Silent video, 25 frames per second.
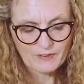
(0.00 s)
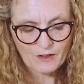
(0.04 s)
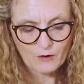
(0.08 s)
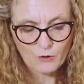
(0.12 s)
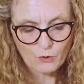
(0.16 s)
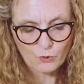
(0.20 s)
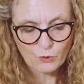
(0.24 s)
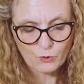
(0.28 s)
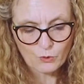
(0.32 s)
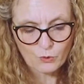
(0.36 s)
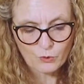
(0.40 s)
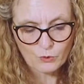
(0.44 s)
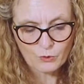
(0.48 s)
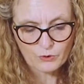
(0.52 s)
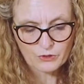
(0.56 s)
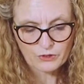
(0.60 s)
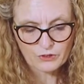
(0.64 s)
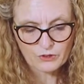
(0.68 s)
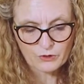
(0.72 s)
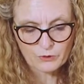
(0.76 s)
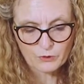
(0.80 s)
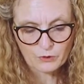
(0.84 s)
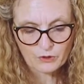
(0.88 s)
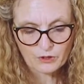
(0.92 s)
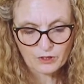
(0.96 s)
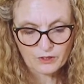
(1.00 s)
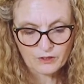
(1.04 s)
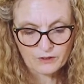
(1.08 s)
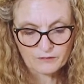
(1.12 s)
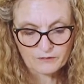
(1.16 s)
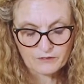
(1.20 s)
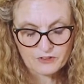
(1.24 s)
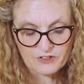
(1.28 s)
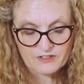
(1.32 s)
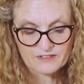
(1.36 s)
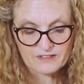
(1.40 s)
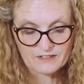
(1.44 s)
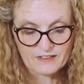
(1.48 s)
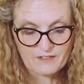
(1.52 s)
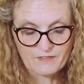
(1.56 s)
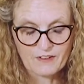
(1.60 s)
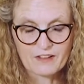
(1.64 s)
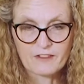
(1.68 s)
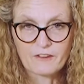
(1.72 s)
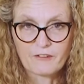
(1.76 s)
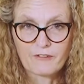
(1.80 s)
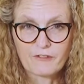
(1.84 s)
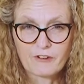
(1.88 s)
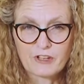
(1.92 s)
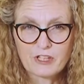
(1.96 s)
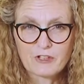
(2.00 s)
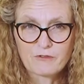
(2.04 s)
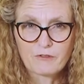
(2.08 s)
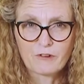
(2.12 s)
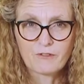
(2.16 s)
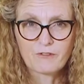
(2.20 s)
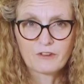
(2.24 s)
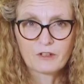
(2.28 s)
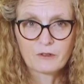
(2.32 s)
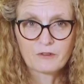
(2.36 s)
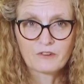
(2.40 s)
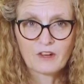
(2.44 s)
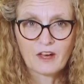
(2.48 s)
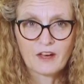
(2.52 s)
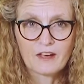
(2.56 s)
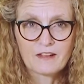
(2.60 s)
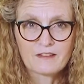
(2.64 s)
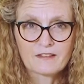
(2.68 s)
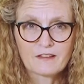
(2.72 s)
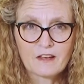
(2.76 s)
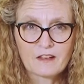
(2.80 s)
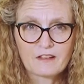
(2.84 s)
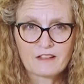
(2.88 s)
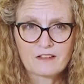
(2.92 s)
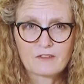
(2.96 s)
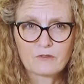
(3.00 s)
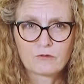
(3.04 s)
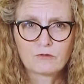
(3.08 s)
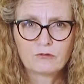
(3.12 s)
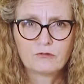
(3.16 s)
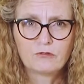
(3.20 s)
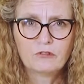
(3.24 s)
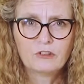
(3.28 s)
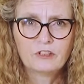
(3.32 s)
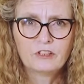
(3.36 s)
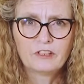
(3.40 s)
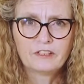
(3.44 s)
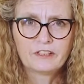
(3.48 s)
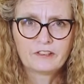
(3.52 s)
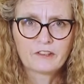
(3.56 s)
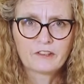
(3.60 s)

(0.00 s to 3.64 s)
Or you can just leave it in the fridge for a few days, and it's really